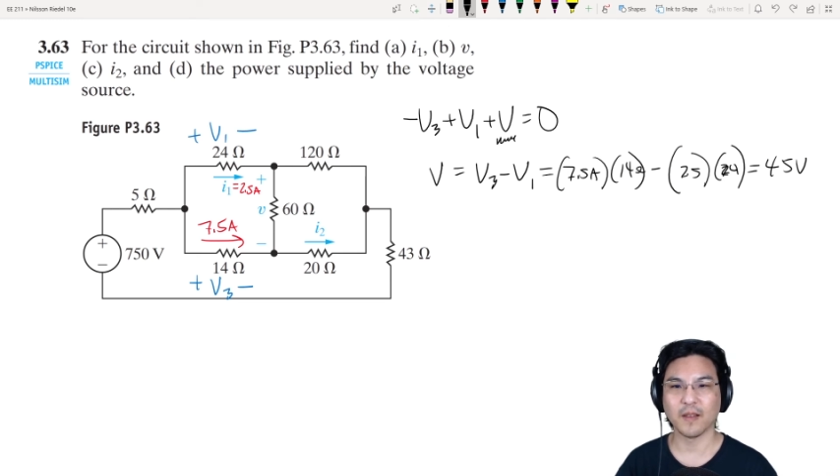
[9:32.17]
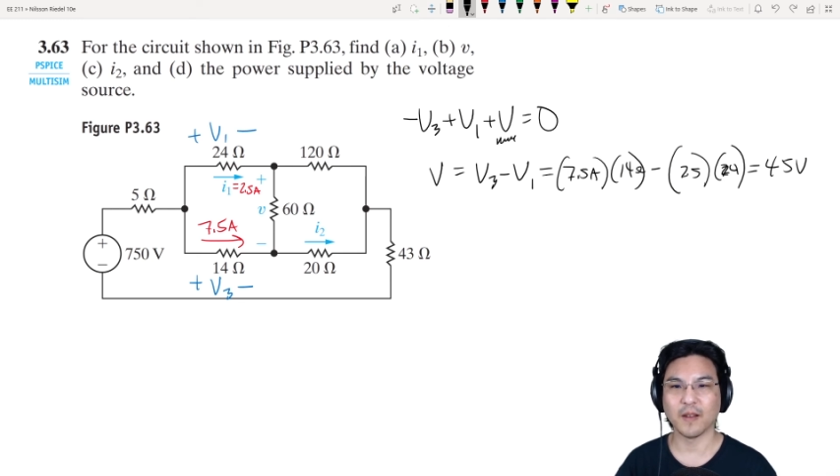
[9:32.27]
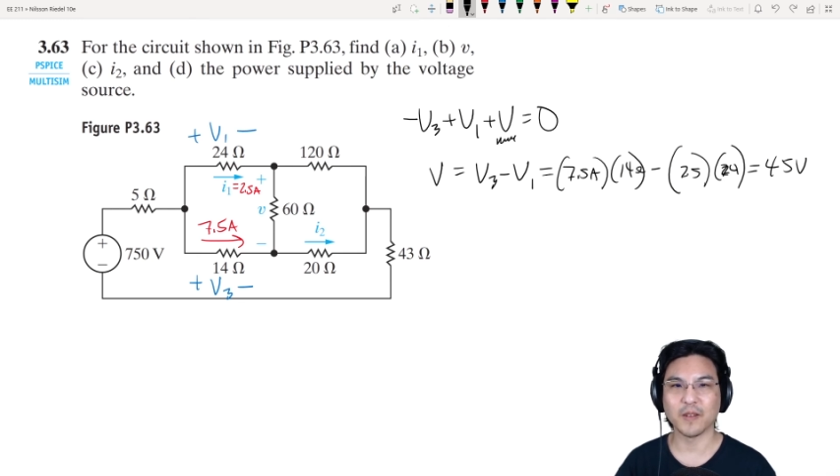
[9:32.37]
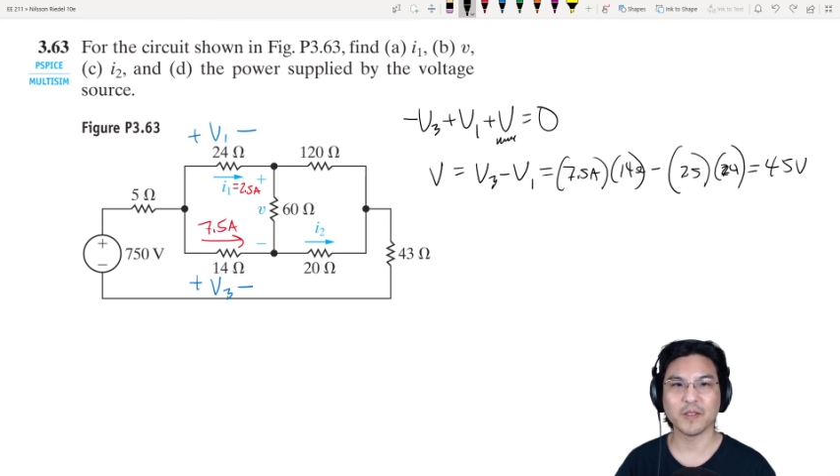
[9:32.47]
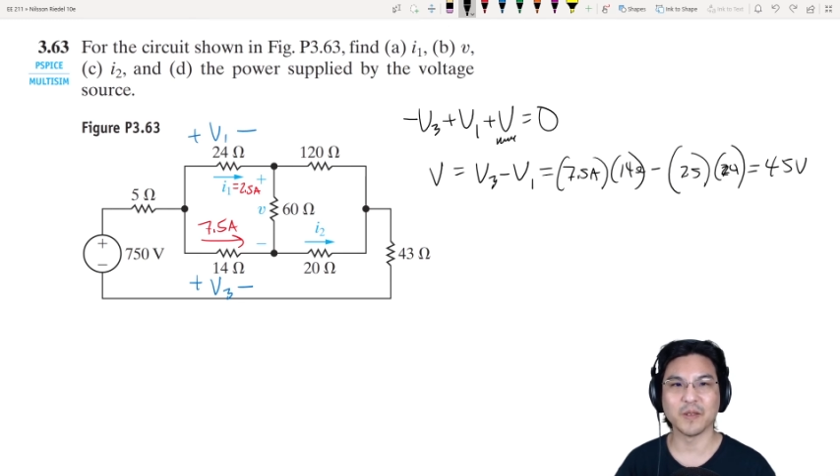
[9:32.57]

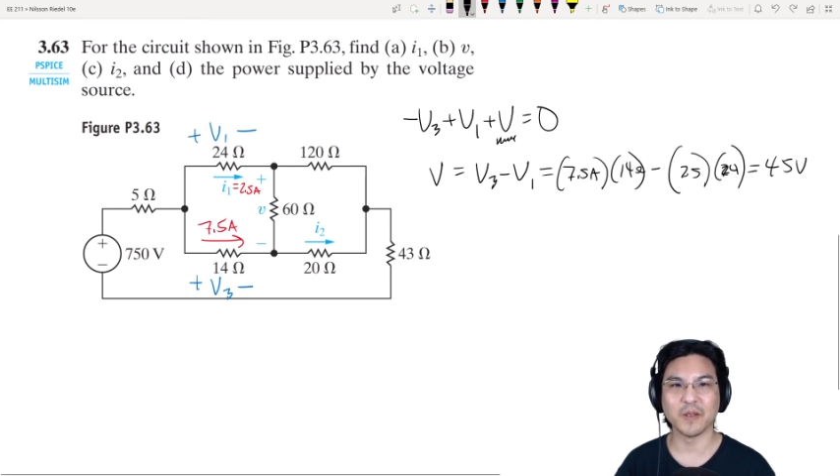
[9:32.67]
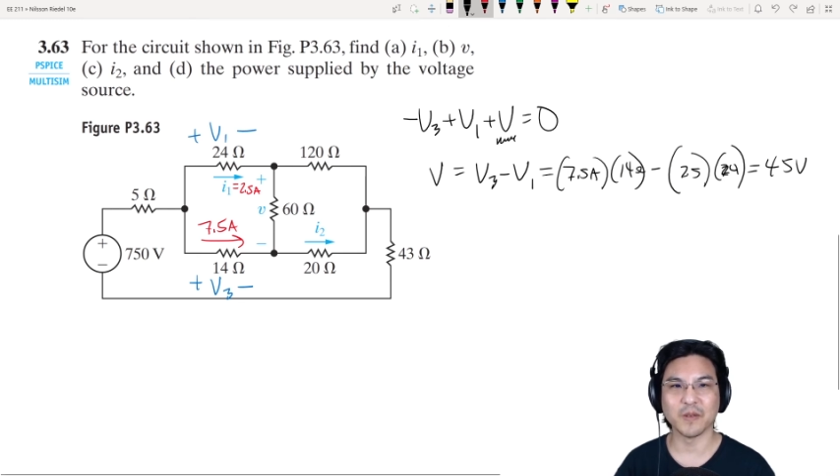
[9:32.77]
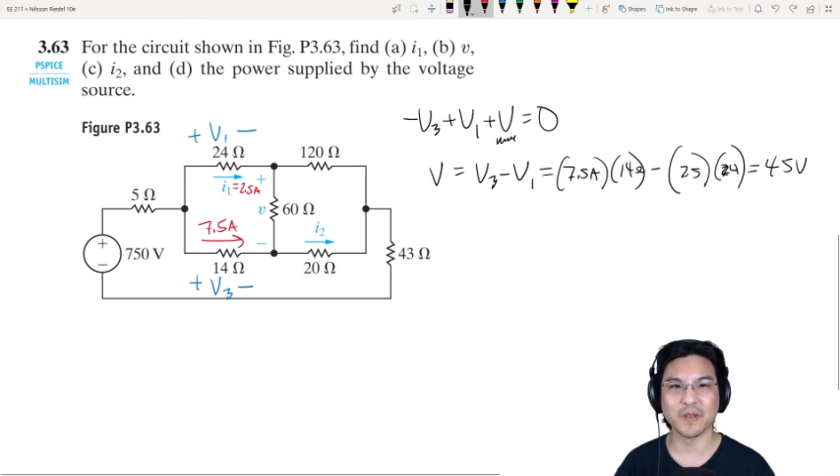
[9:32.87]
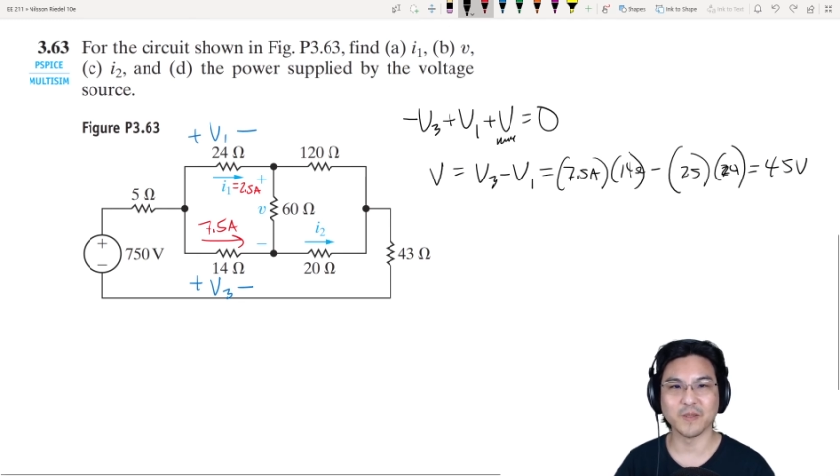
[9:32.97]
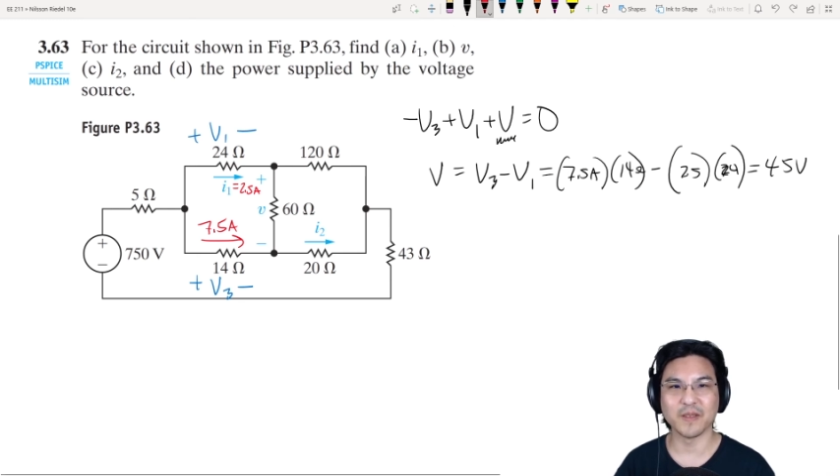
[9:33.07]
Also
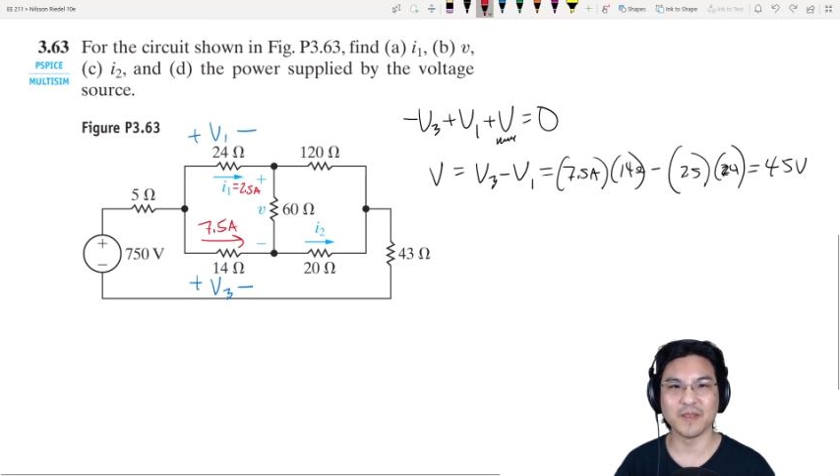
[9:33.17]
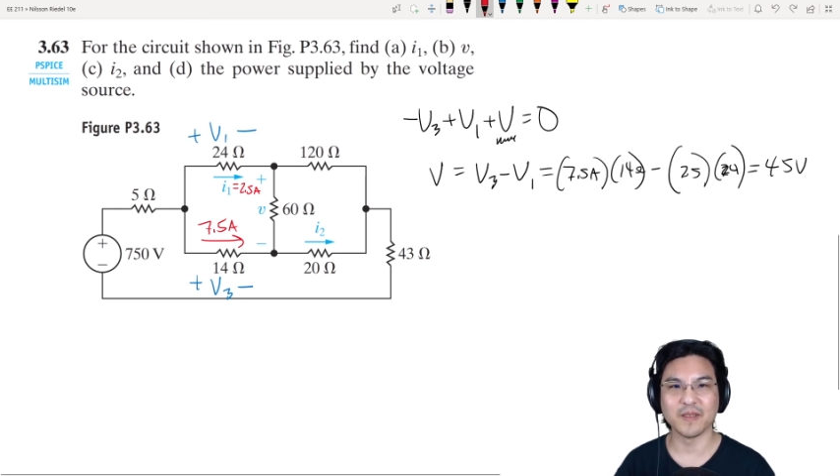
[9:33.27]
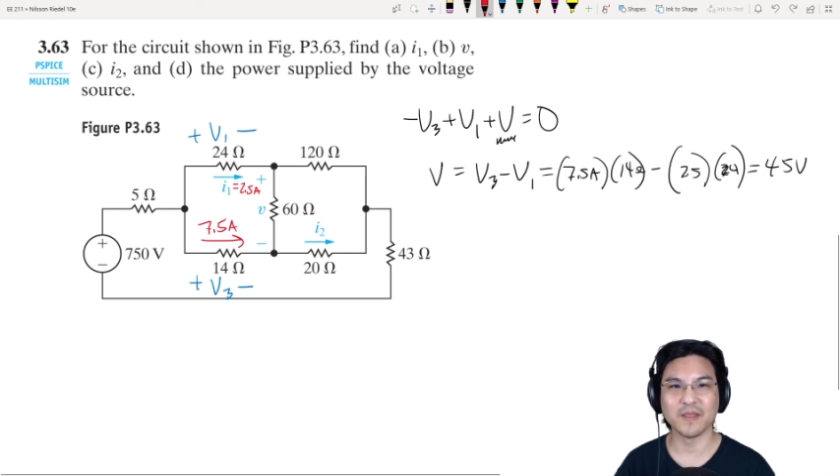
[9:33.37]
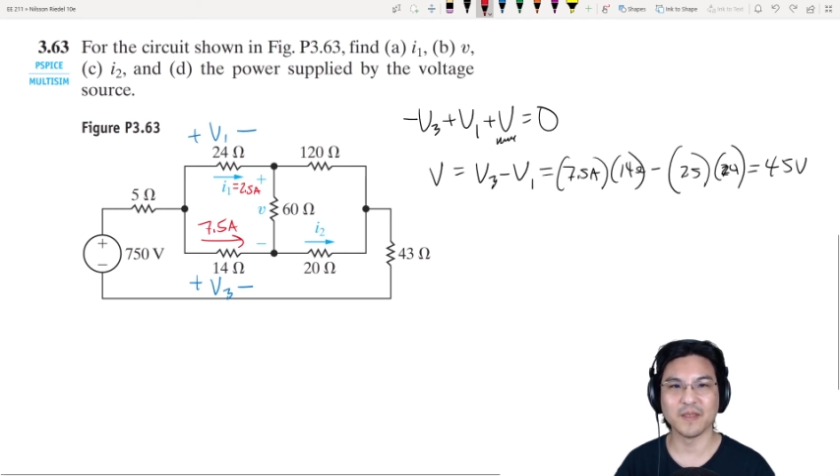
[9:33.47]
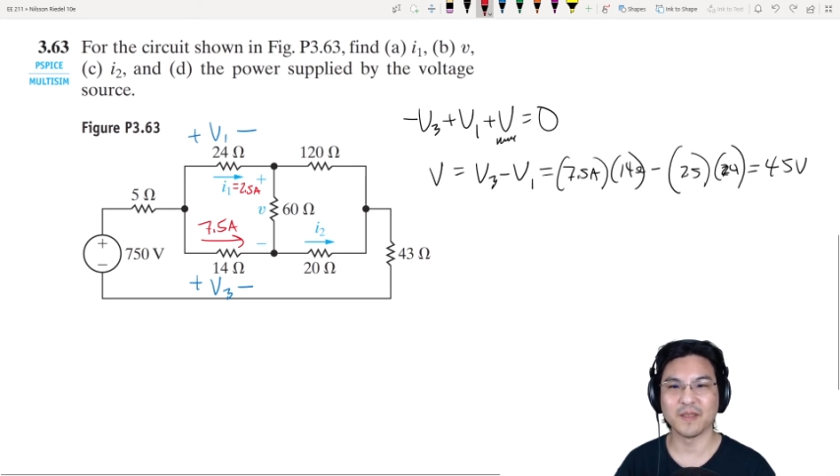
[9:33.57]
know that
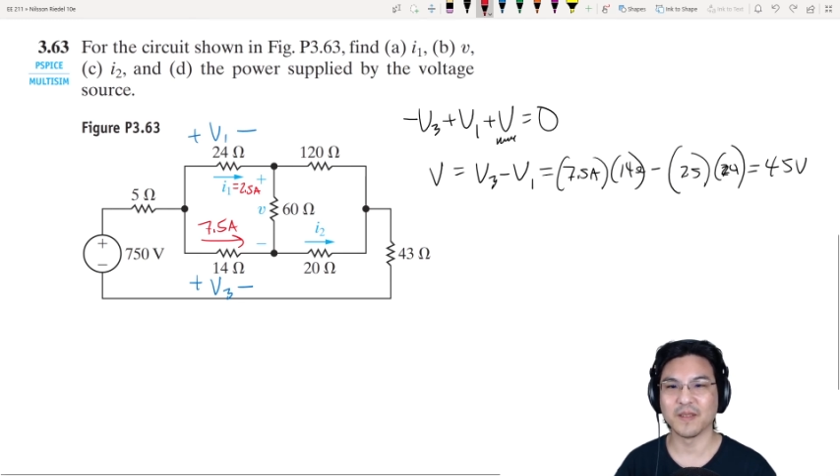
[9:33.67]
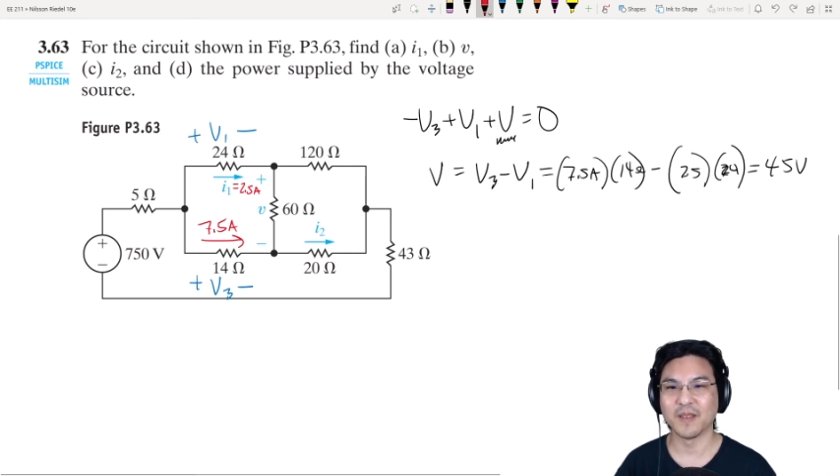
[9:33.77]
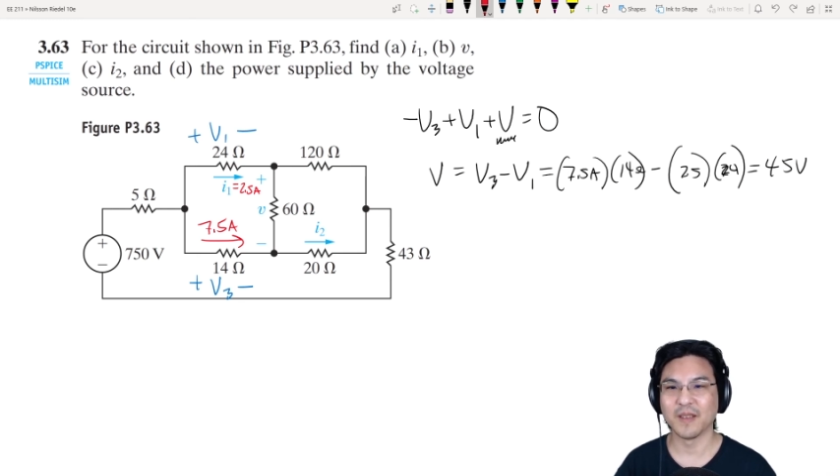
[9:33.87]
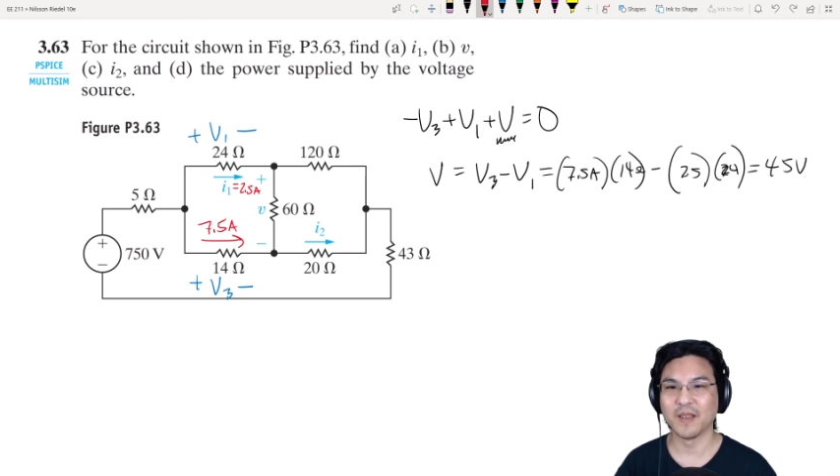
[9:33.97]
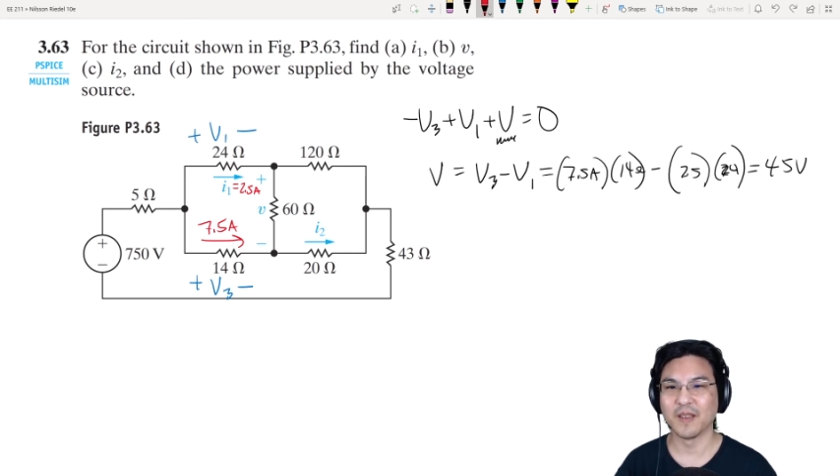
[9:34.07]

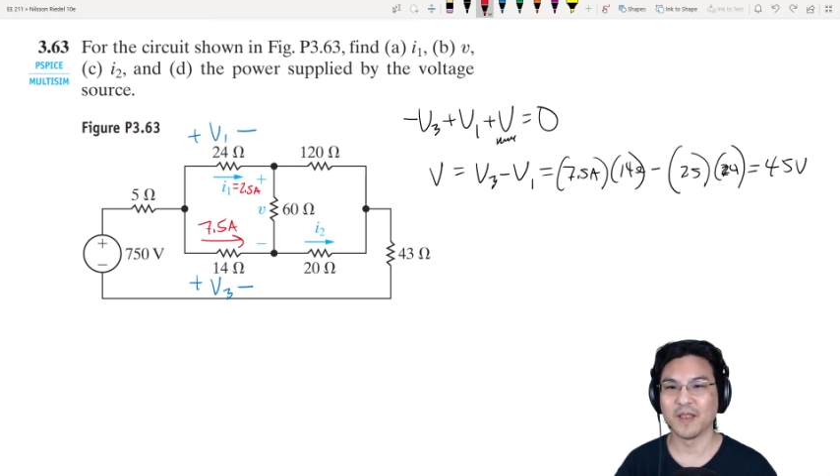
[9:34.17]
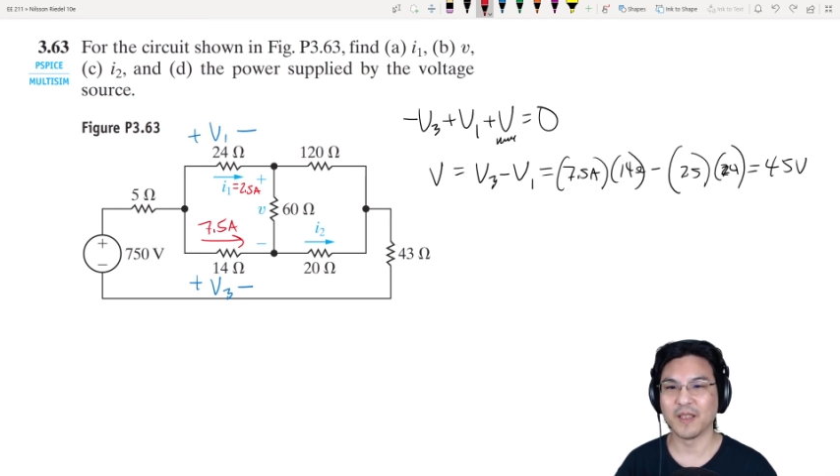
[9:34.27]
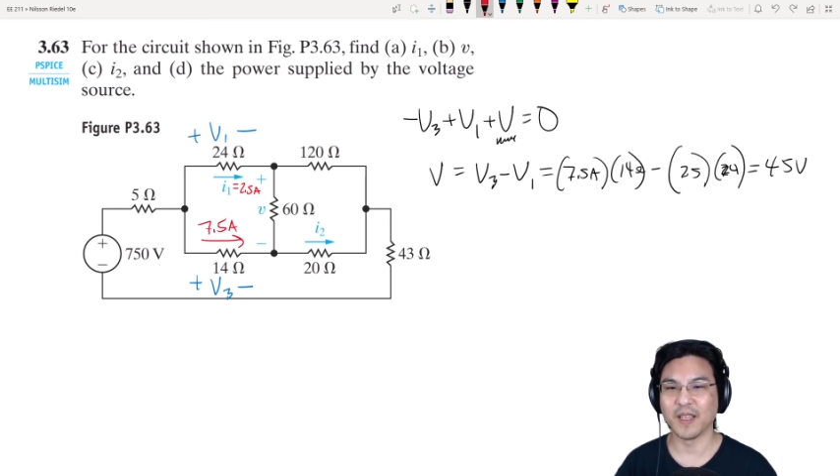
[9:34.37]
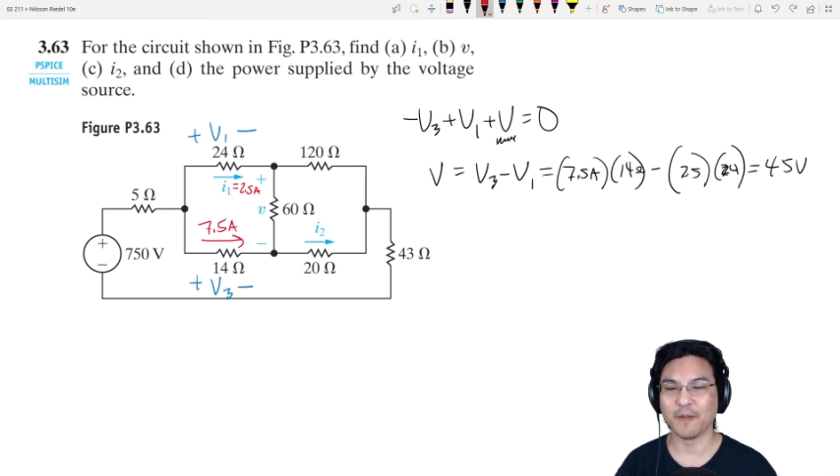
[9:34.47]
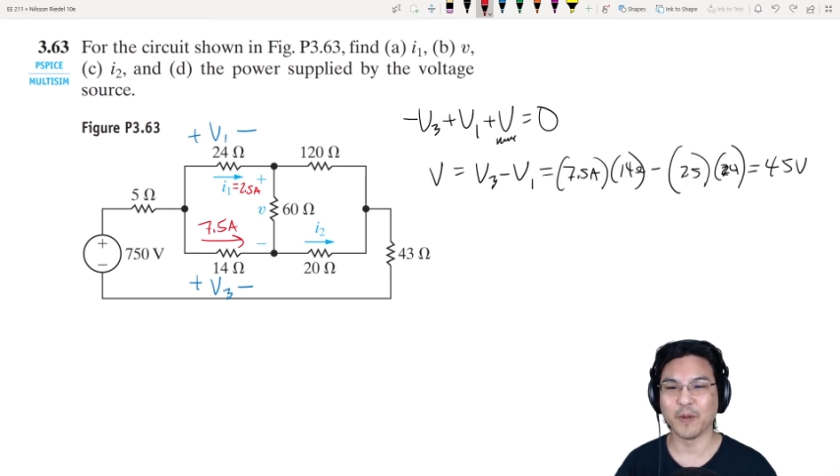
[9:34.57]

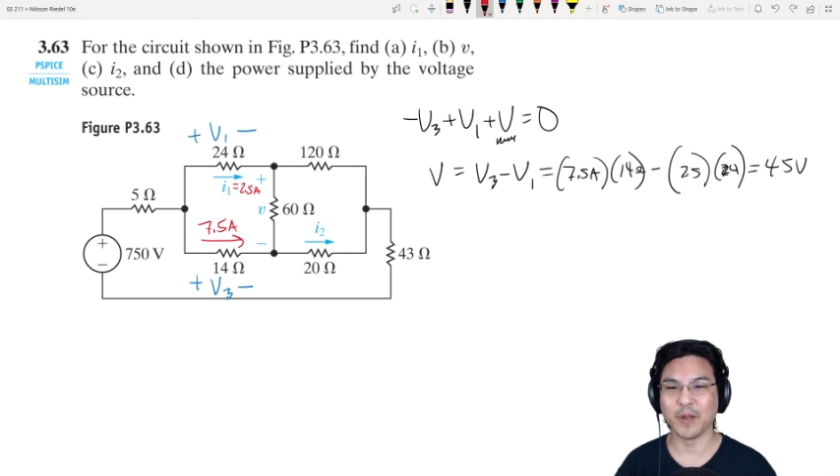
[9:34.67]
if